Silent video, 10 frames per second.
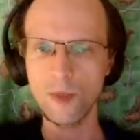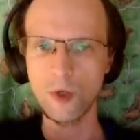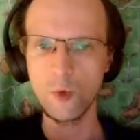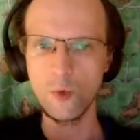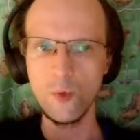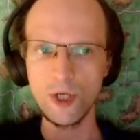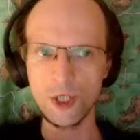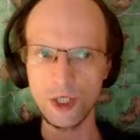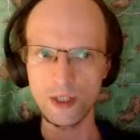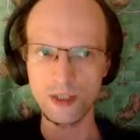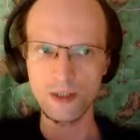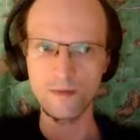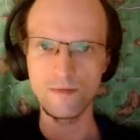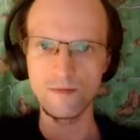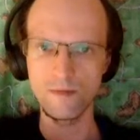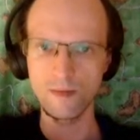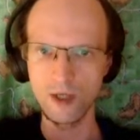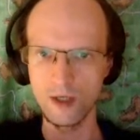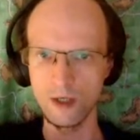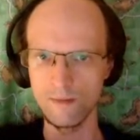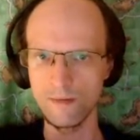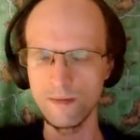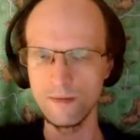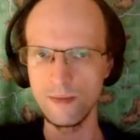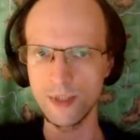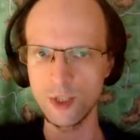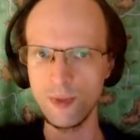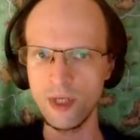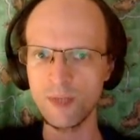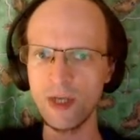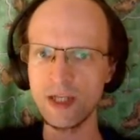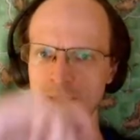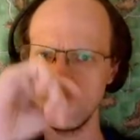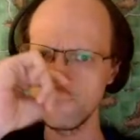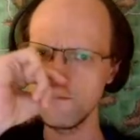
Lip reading: which is to be expected.